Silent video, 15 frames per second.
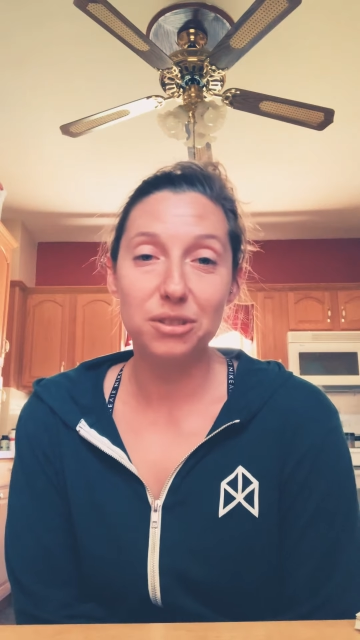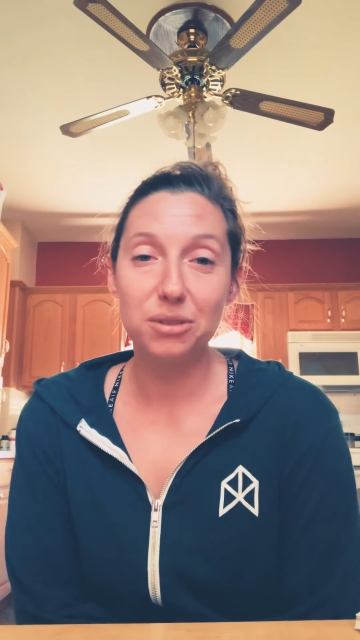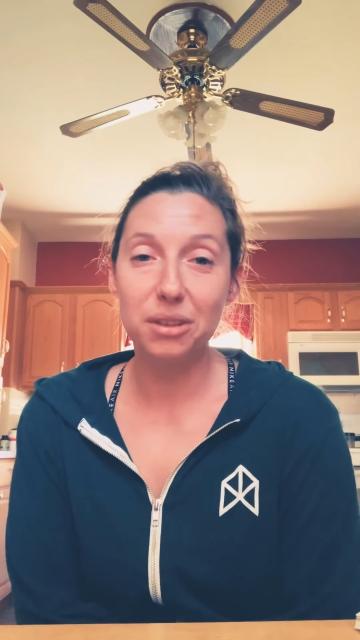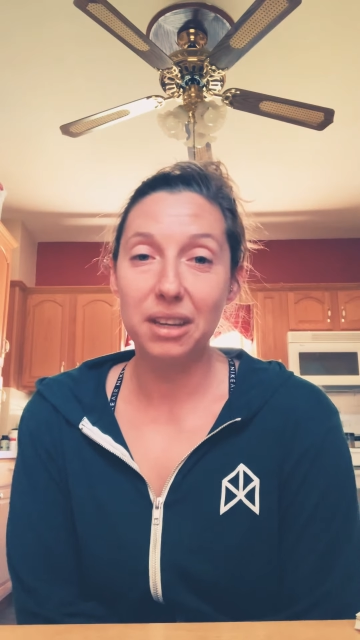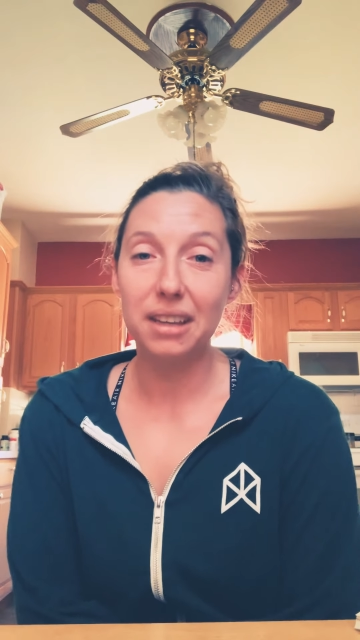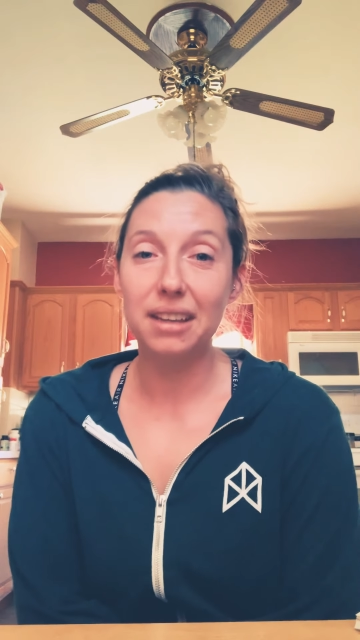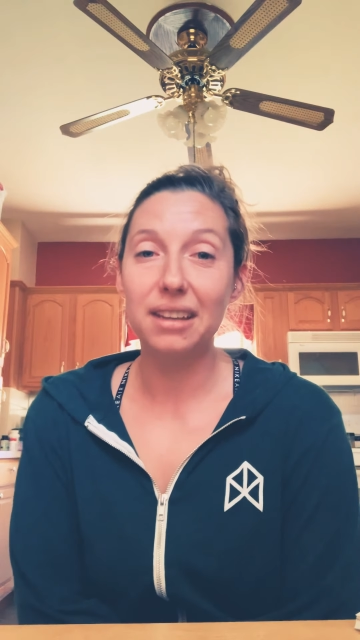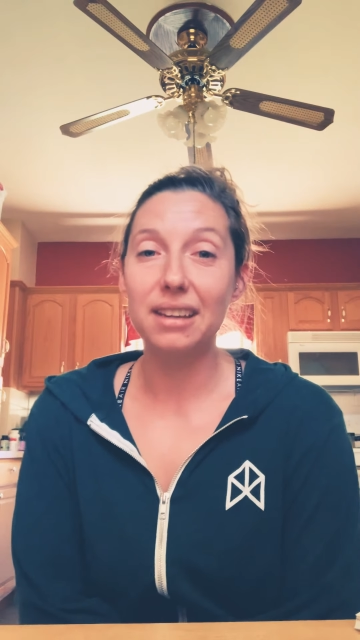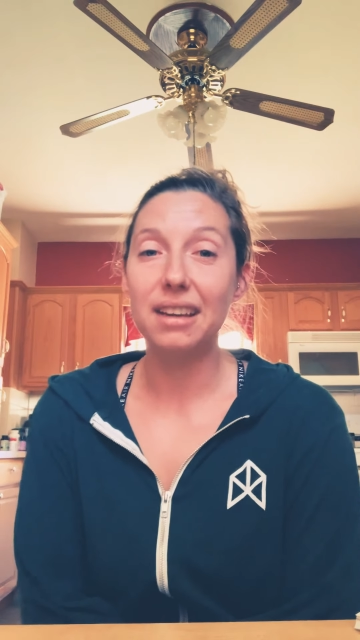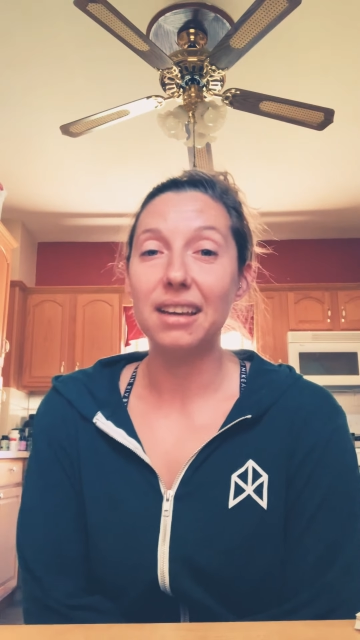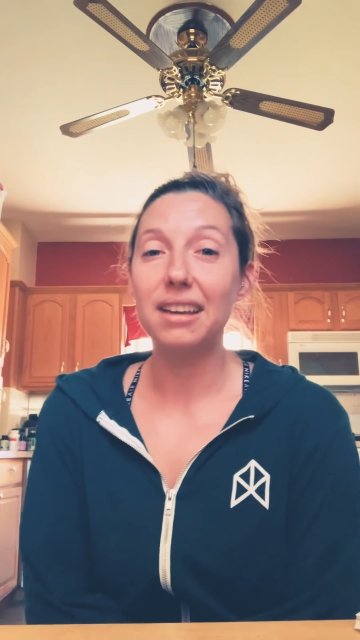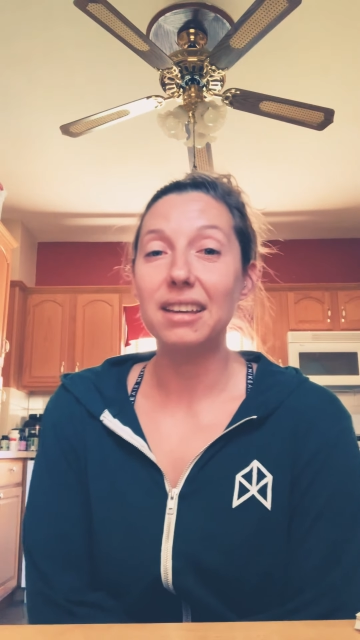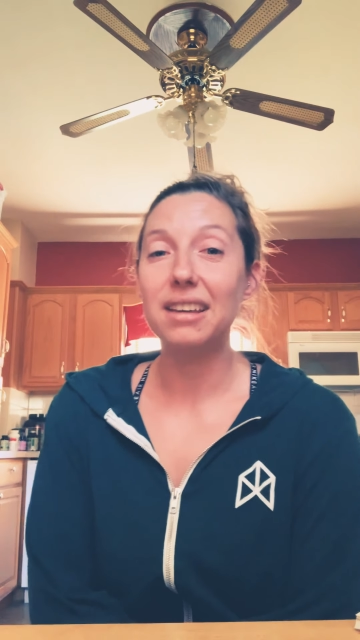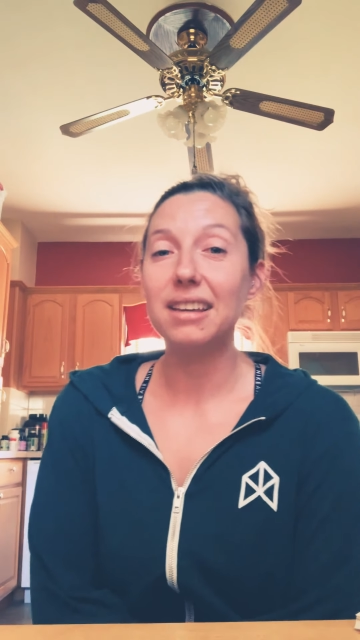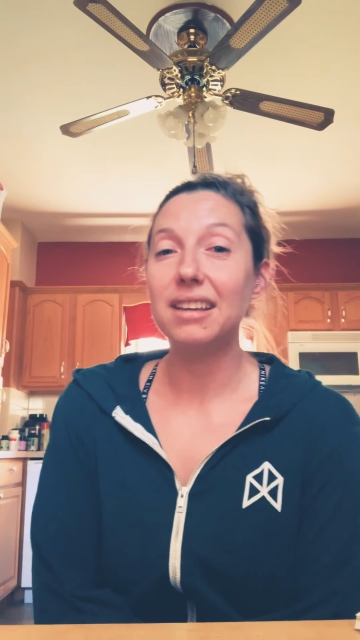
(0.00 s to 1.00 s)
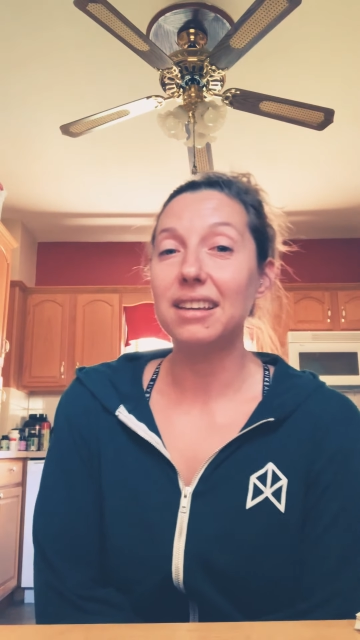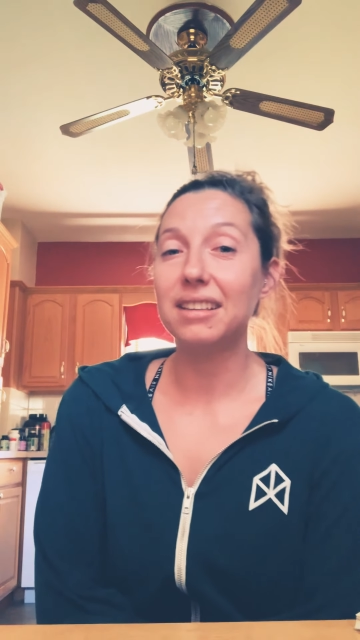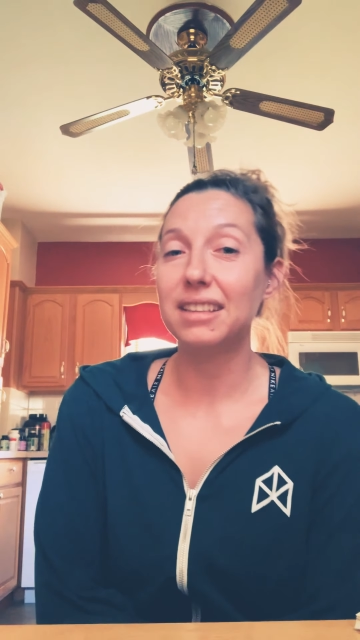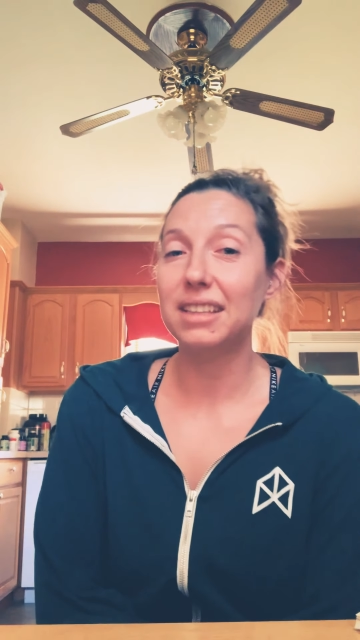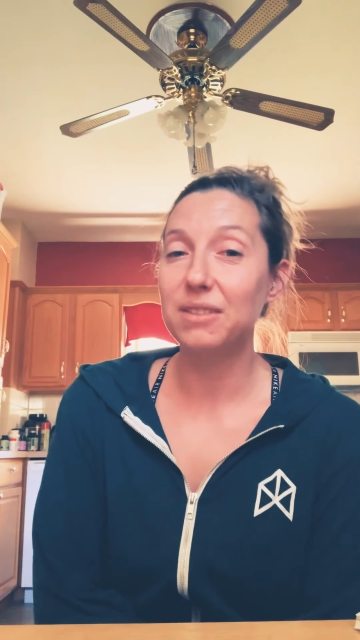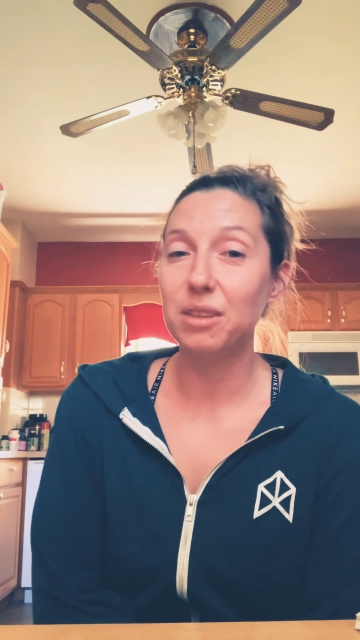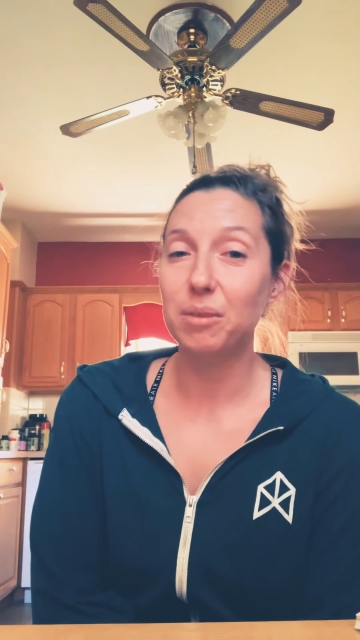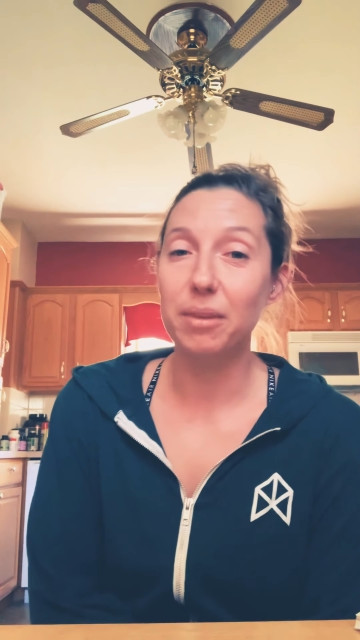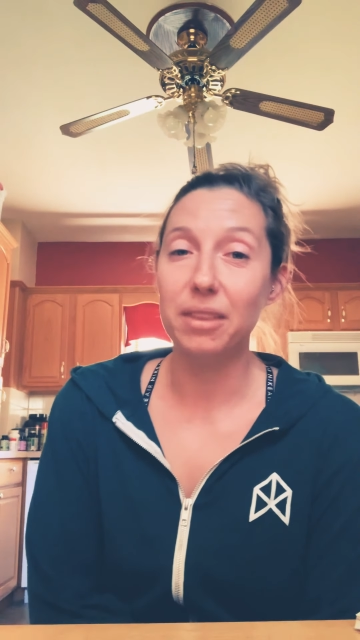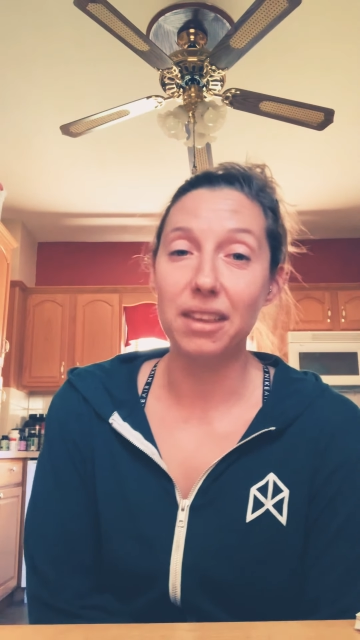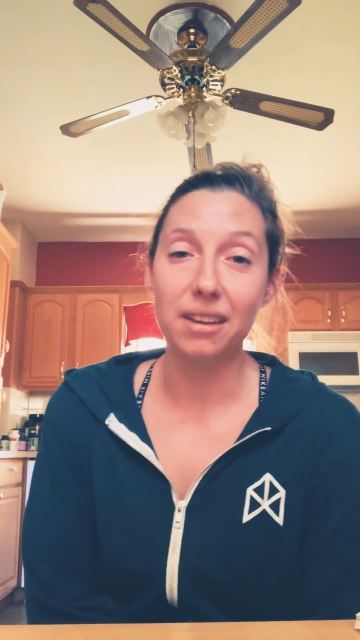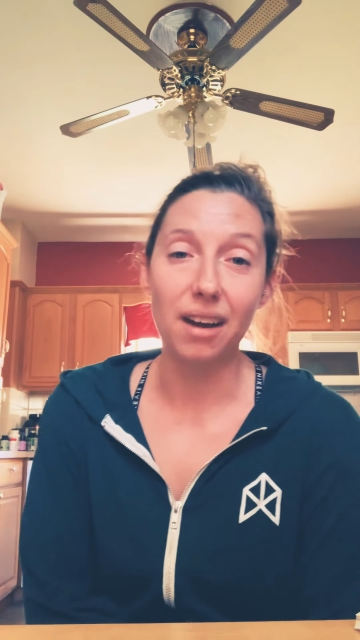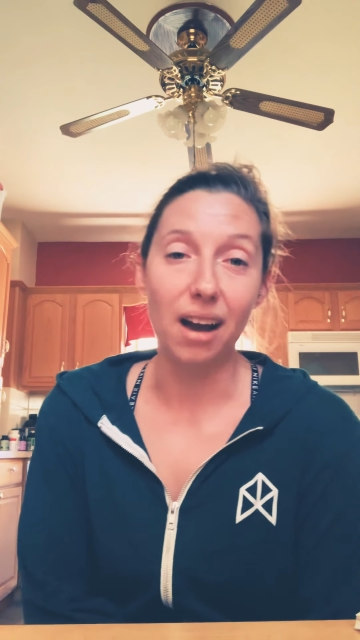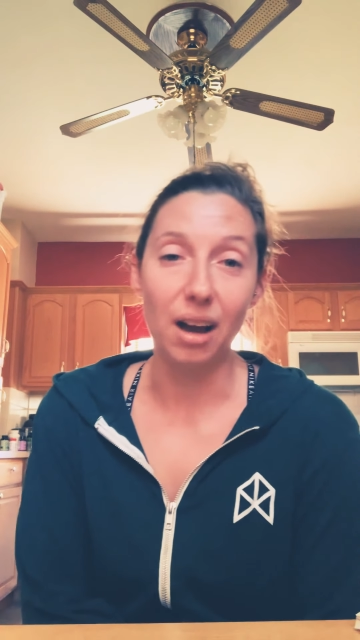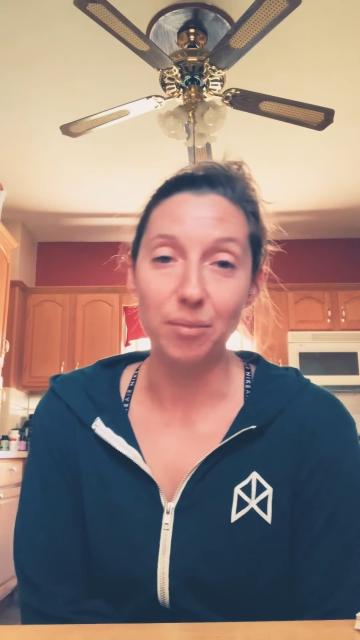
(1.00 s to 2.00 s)
you can leave them in the
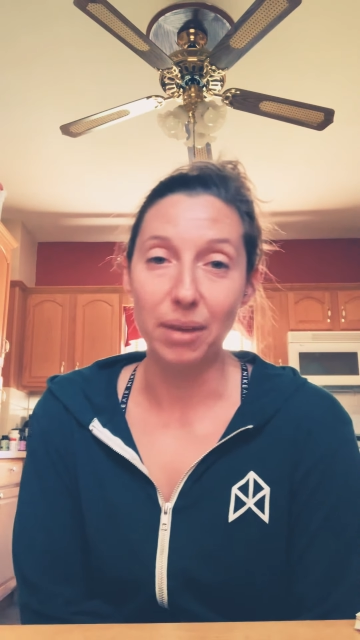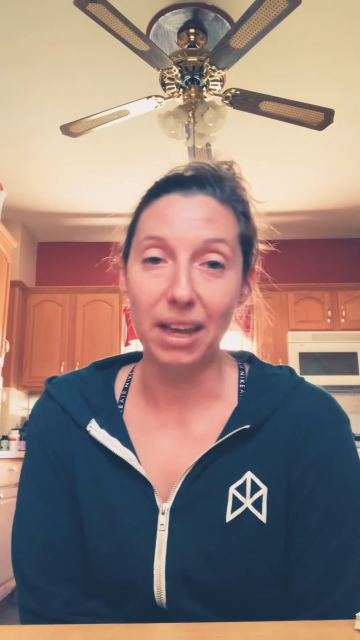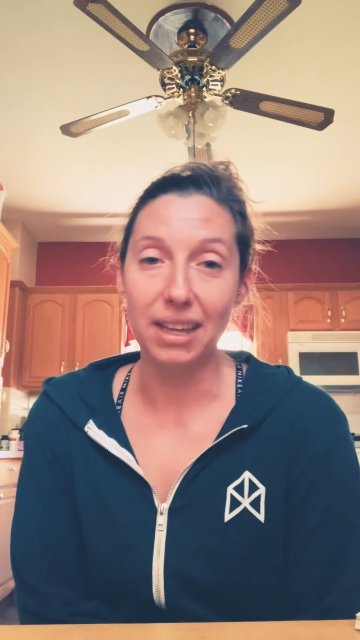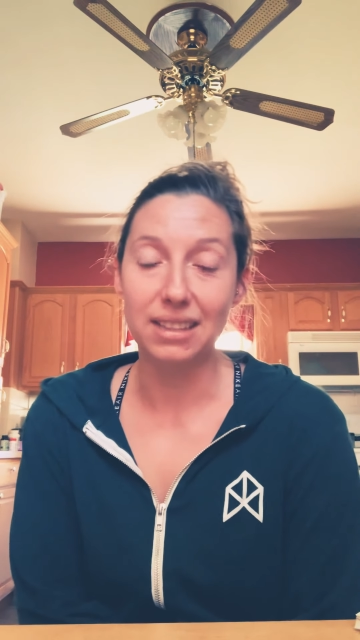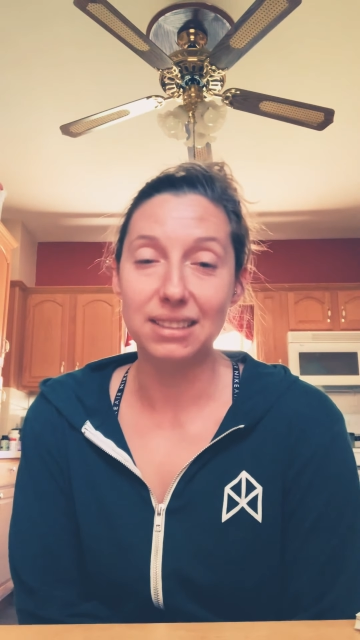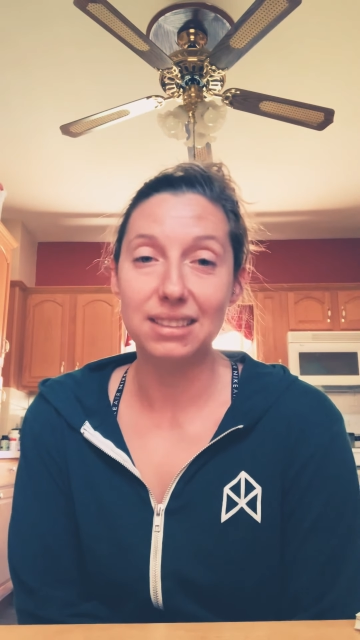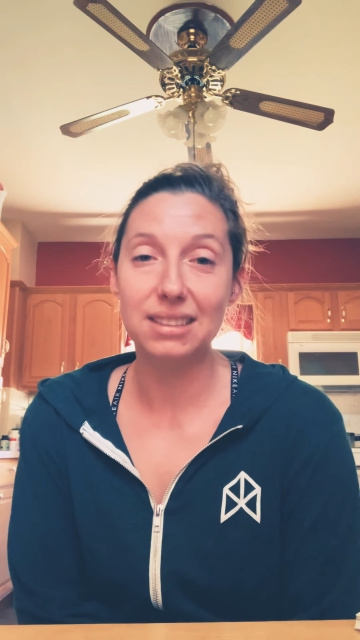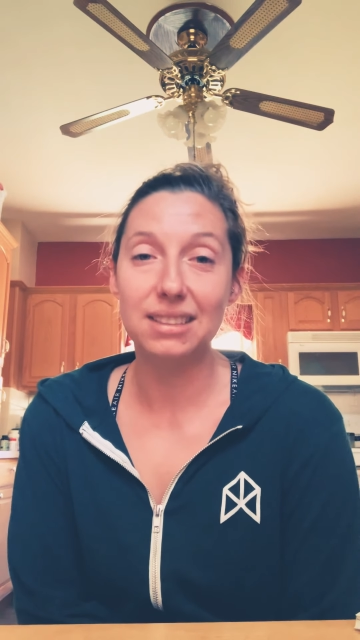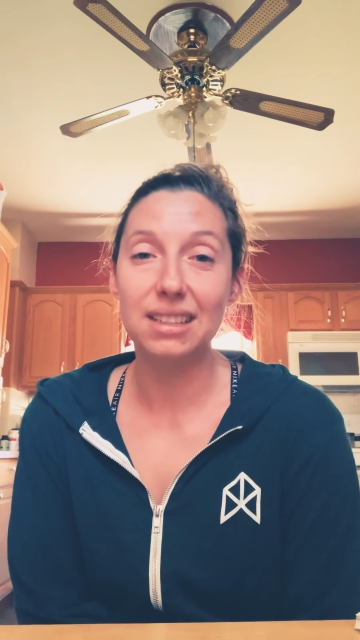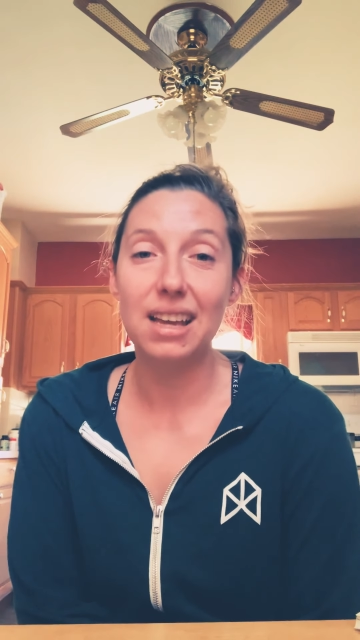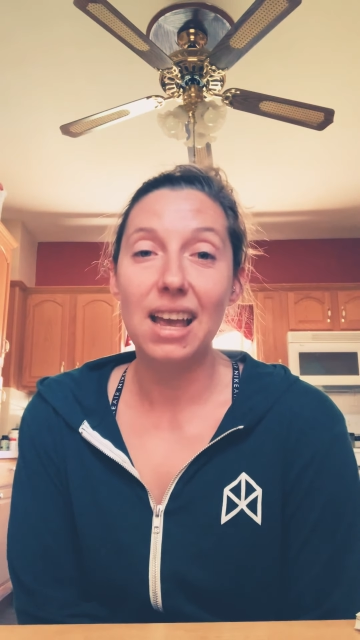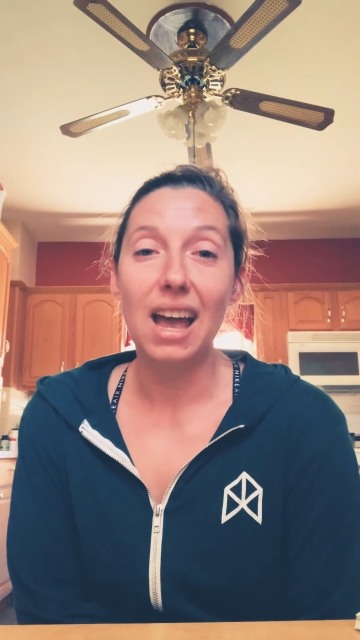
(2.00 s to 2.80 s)
comments.